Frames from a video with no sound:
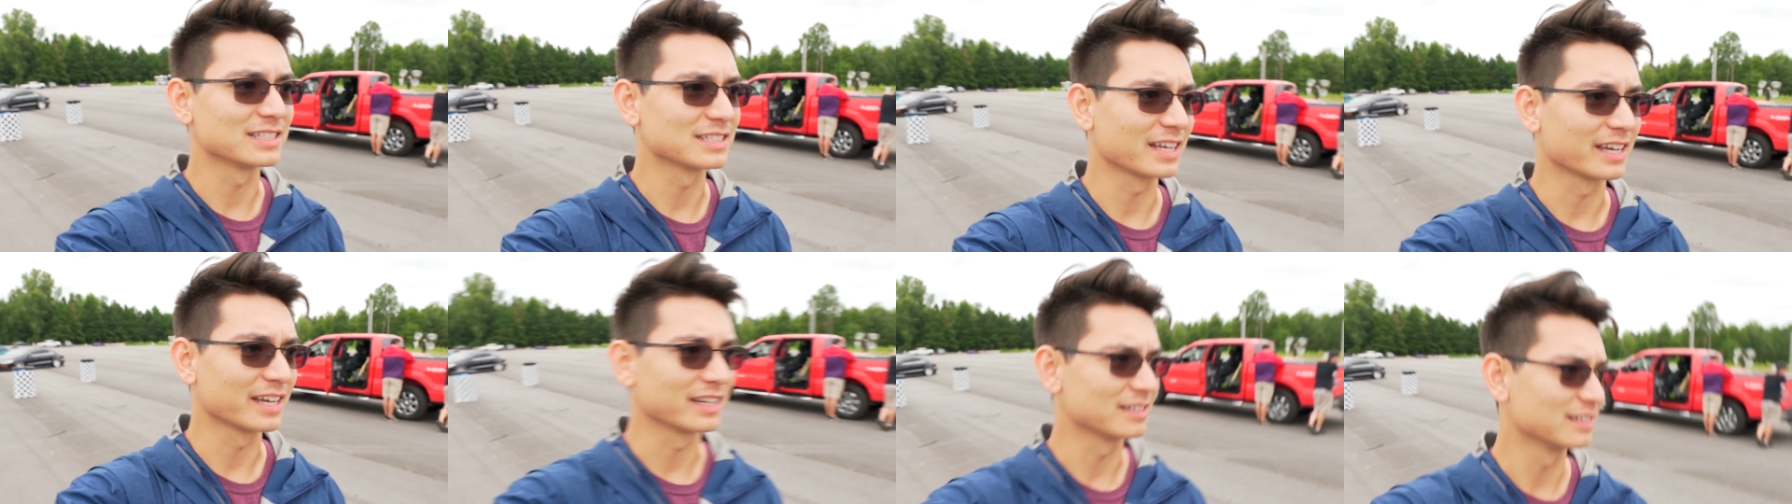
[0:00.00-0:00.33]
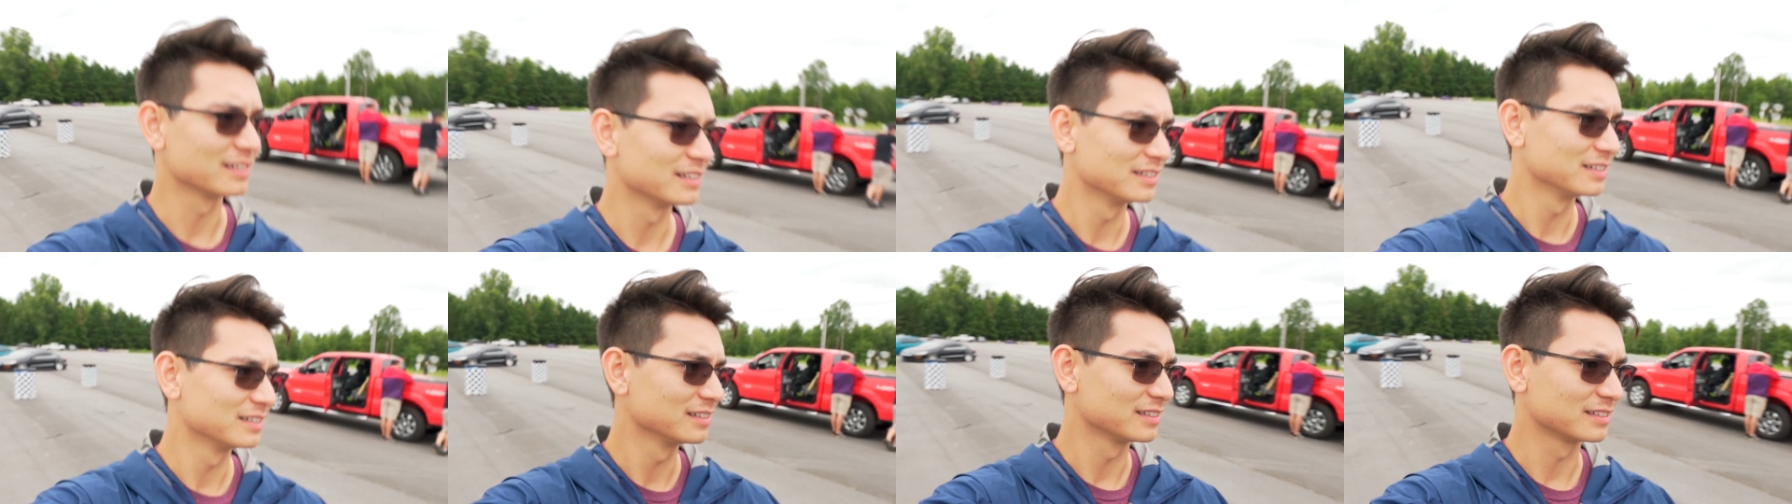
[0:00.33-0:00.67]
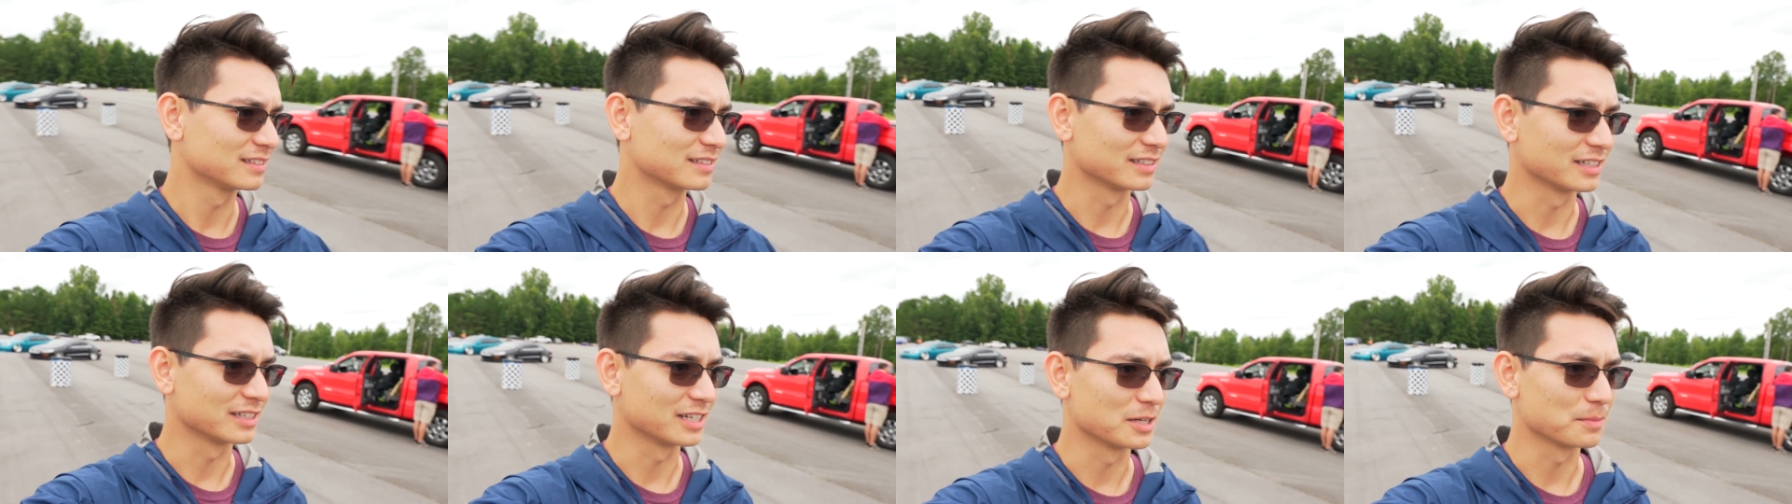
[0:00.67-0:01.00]
like
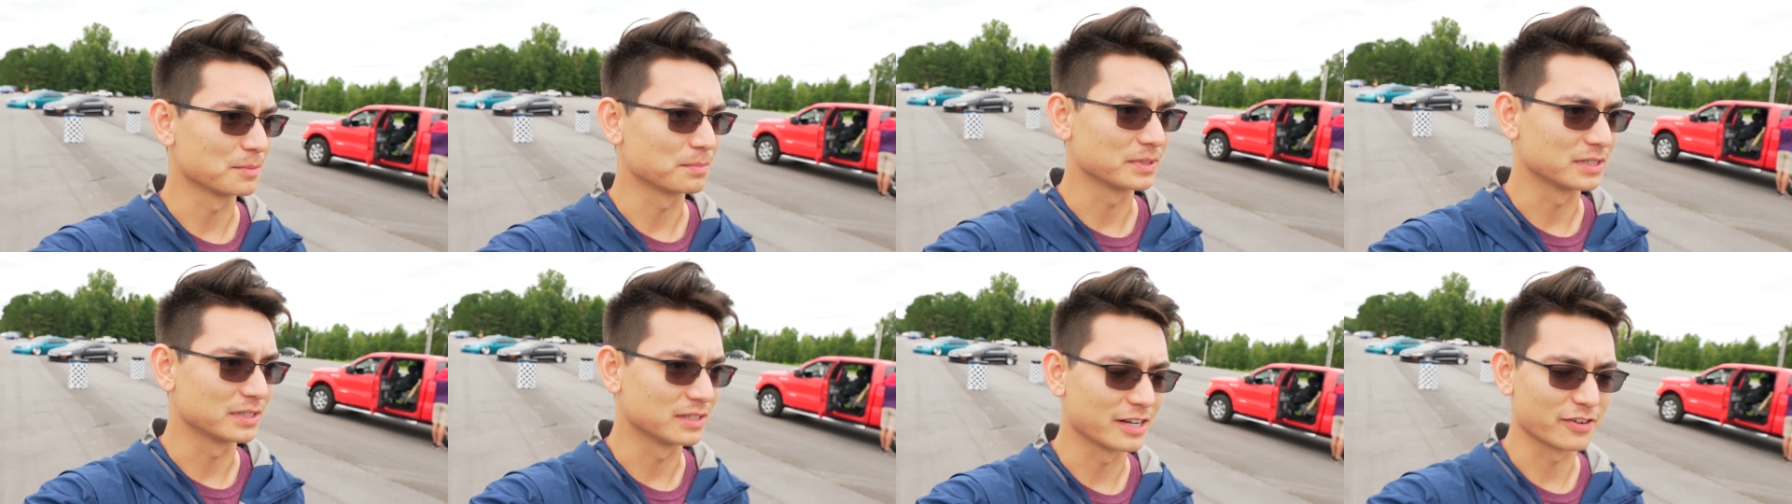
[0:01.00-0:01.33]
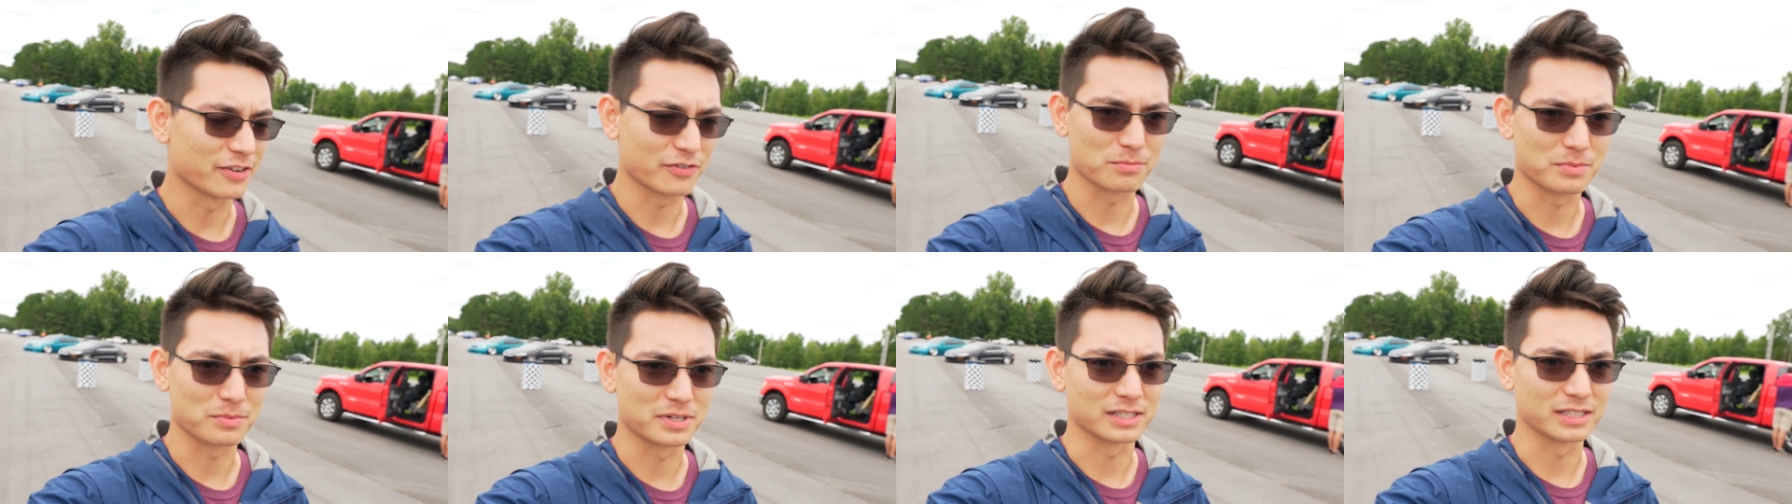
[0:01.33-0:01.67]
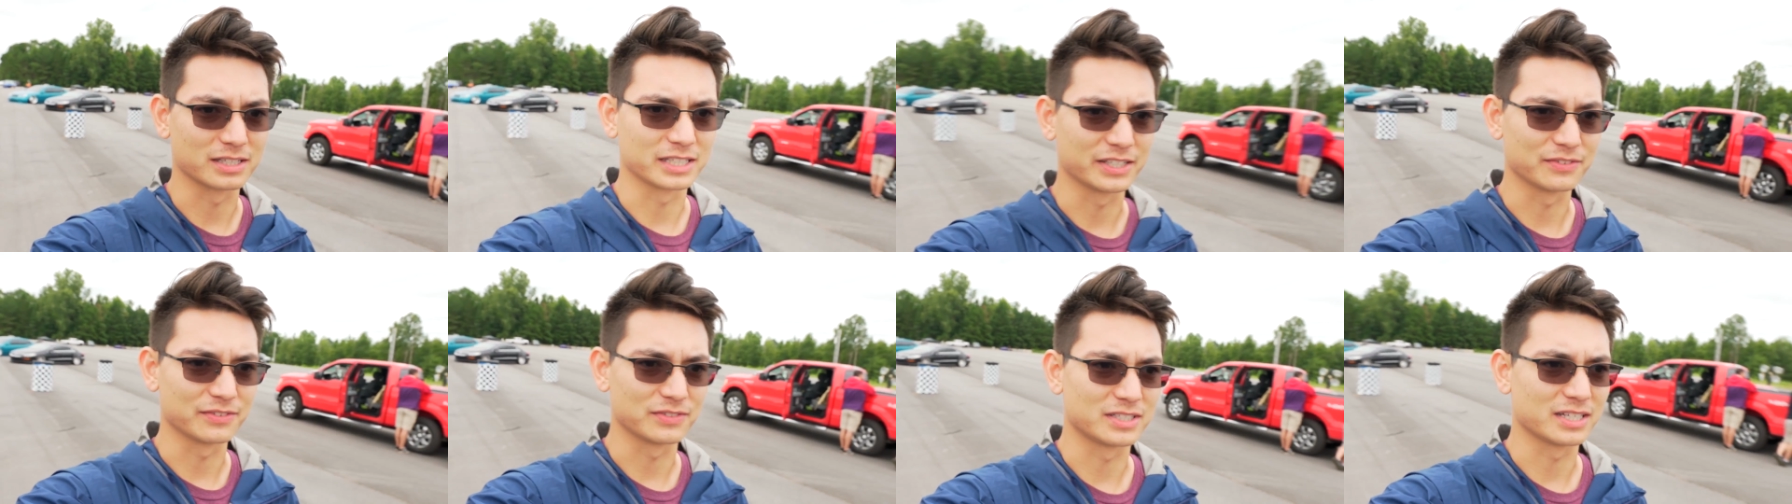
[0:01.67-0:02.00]
clean up and everybody
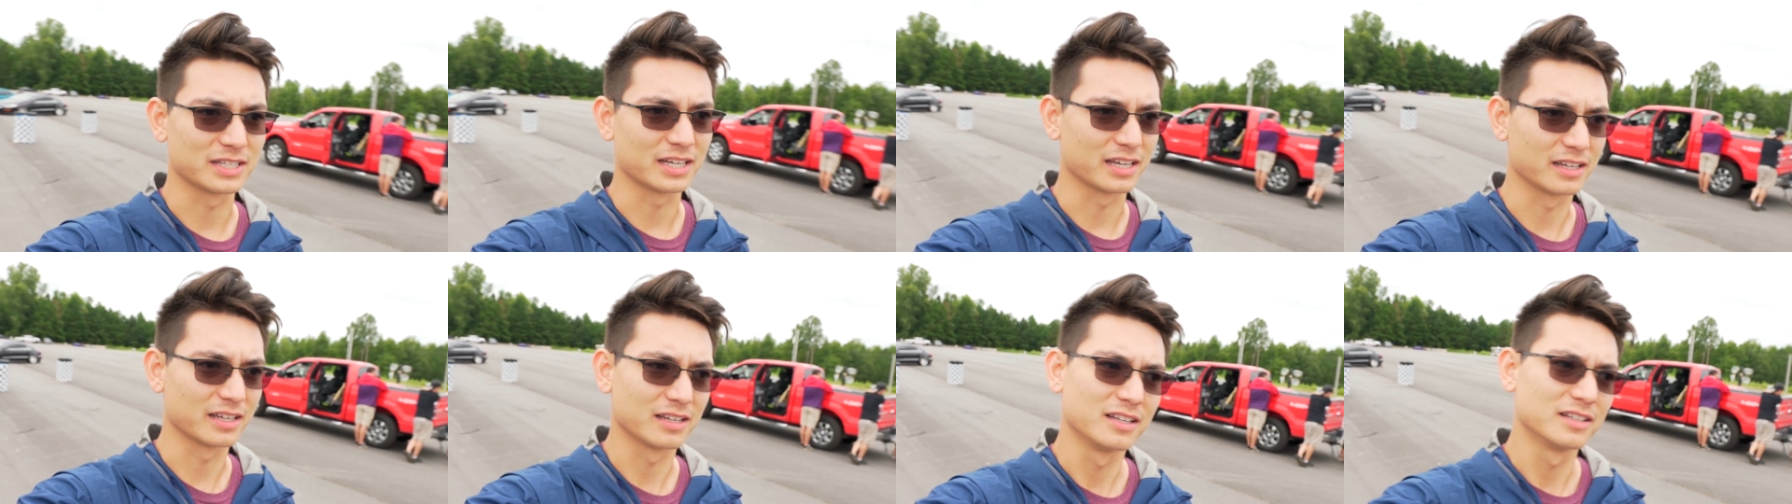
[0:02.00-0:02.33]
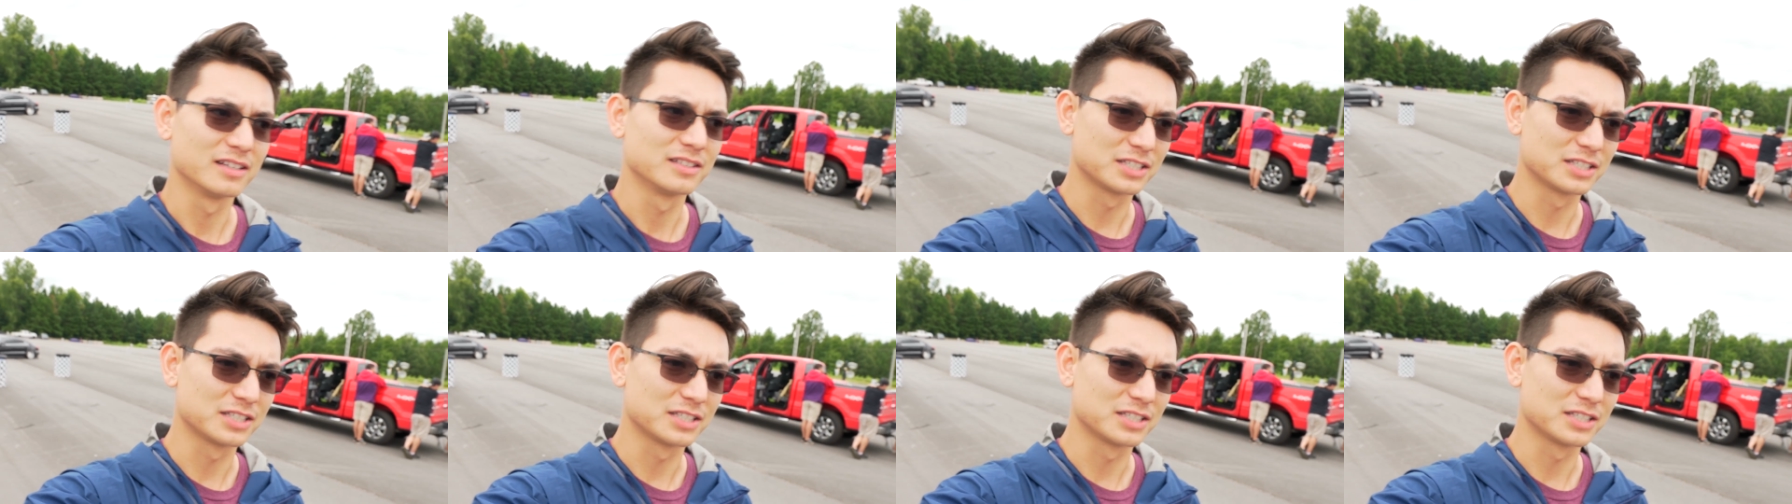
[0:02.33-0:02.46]
leaves day.